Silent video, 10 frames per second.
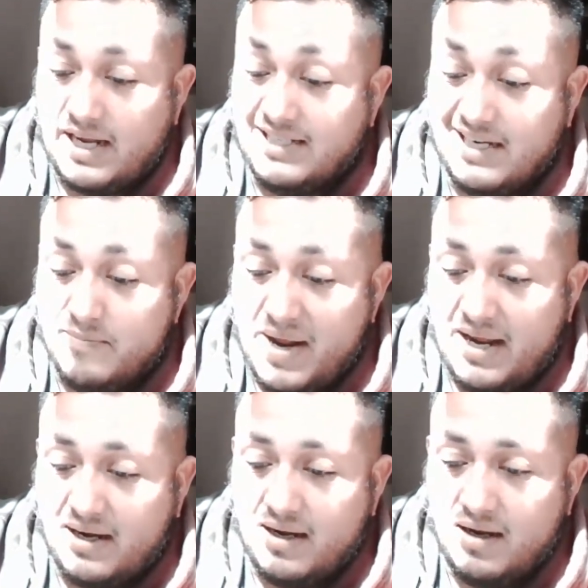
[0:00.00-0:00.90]
easy to
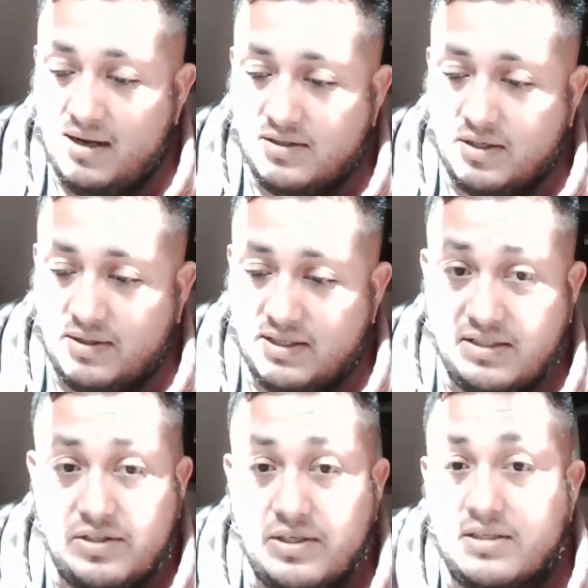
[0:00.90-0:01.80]
make. So
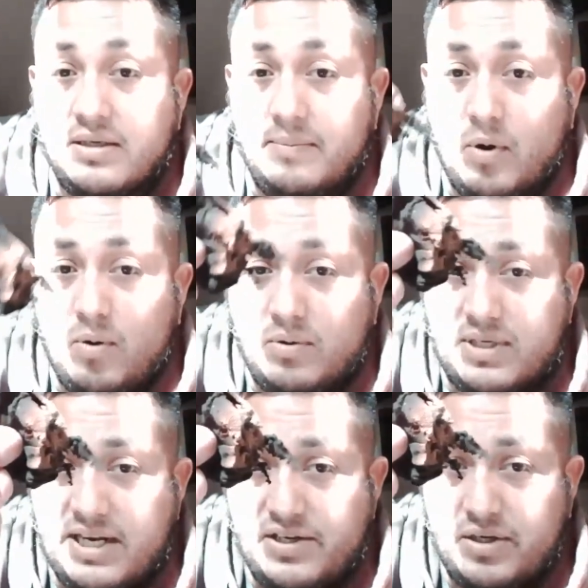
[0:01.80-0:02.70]
this is just some
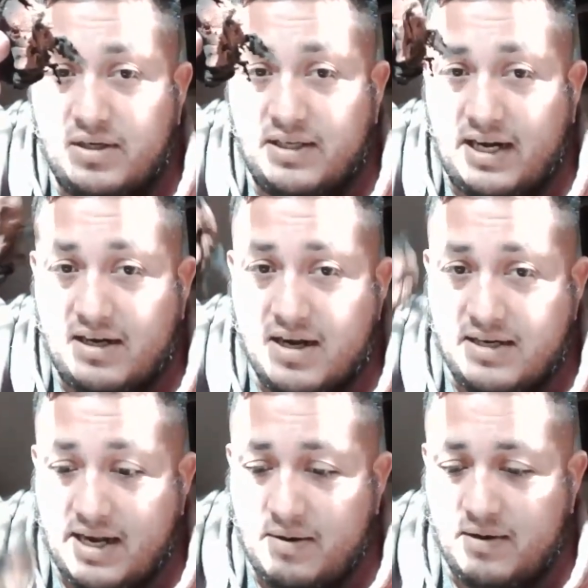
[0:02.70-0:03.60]
old t-shirt that I
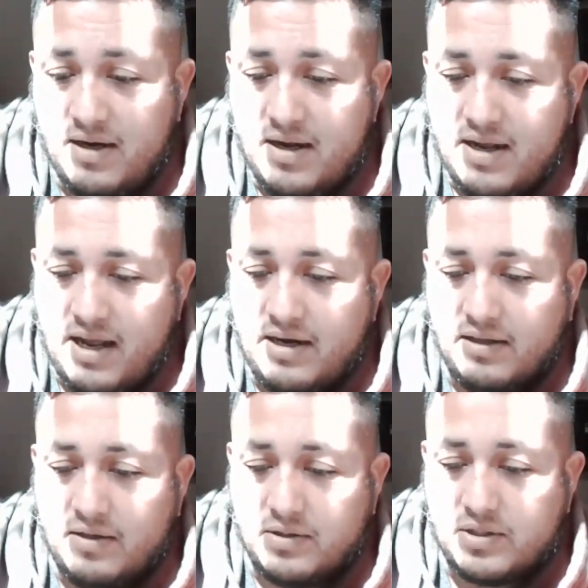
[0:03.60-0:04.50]
cut down
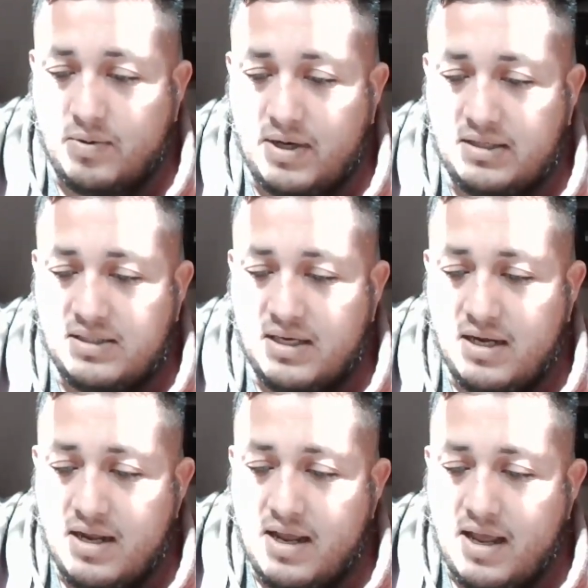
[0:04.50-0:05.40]
into little squares.
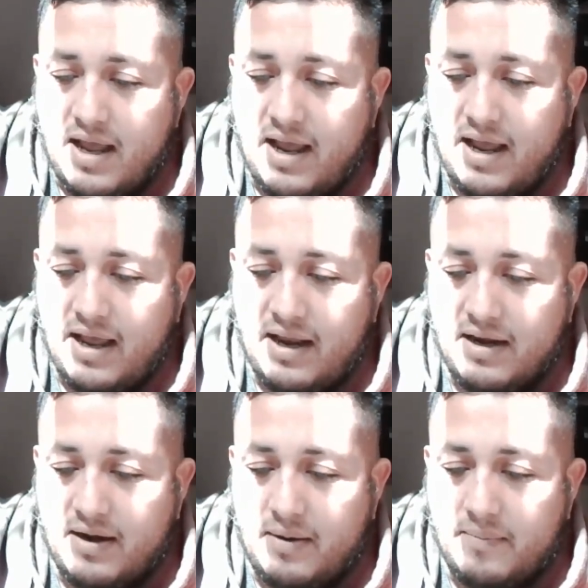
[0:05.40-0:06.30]

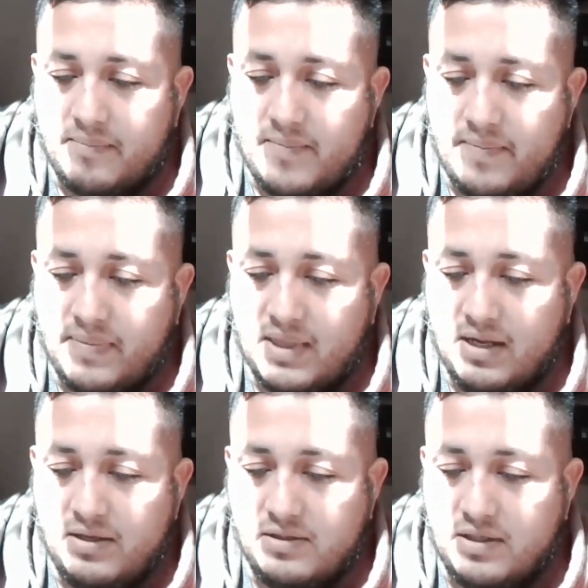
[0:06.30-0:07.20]
And
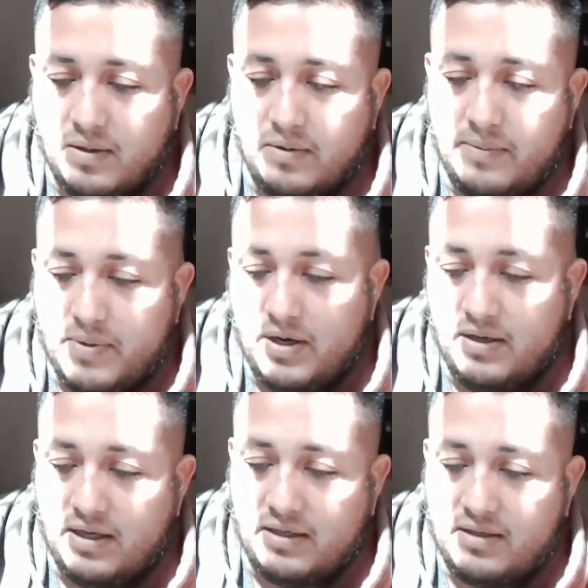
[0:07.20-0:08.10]
so you
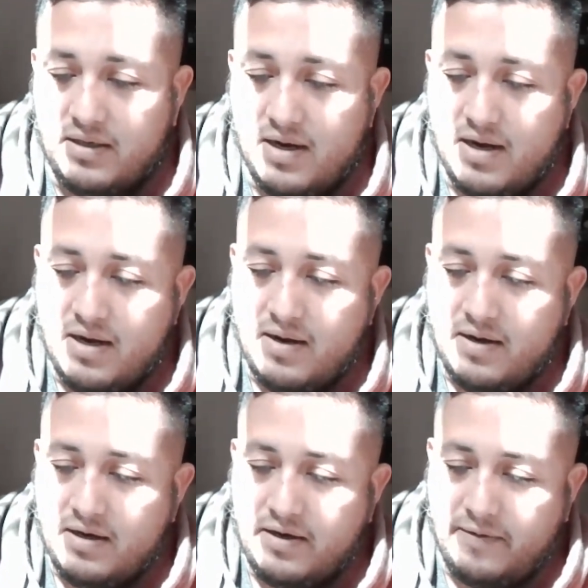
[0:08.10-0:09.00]

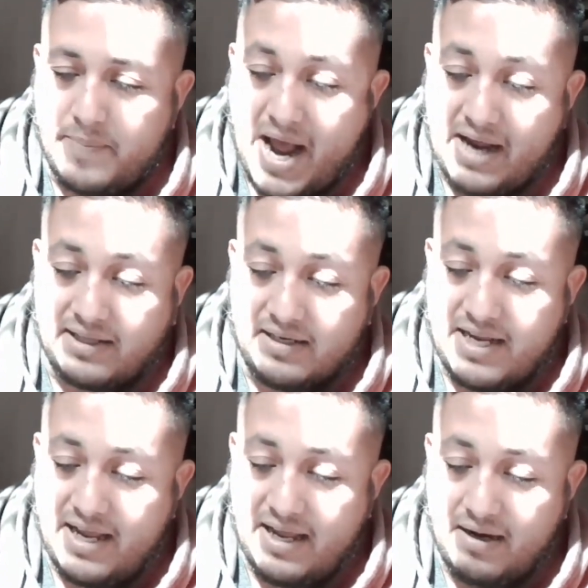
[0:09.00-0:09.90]
pack the
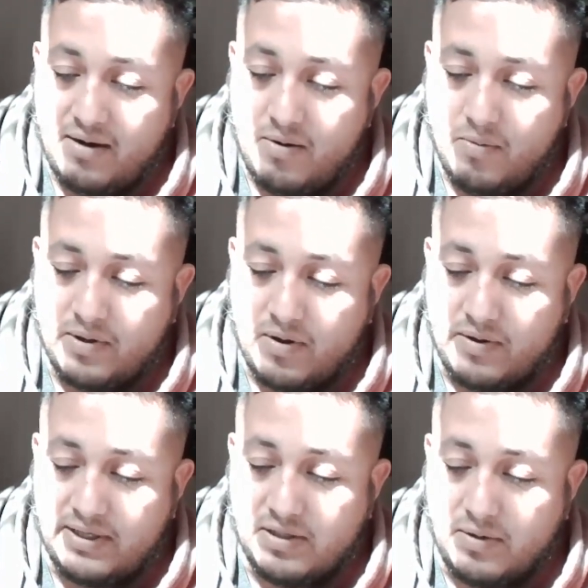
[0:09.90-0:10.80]
tin with
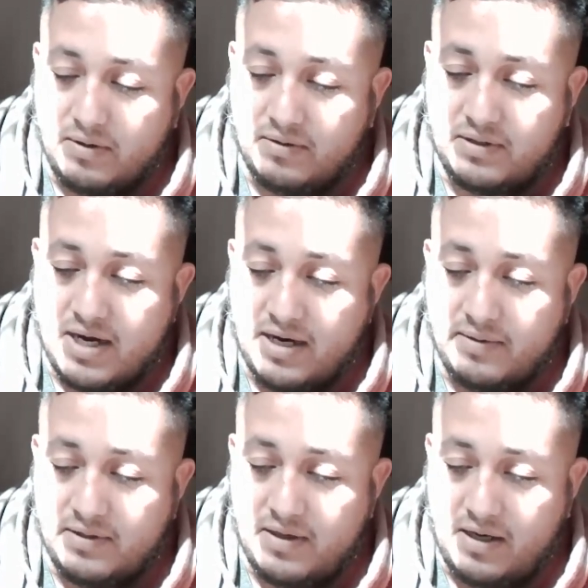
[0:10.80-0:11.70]
all these little
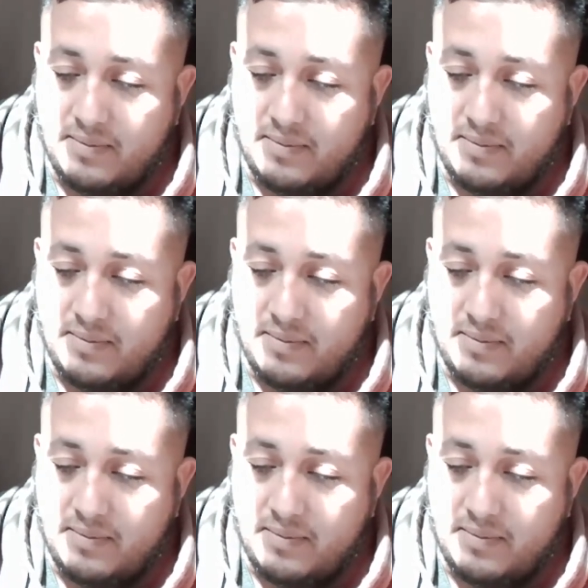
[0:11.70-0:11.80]
cut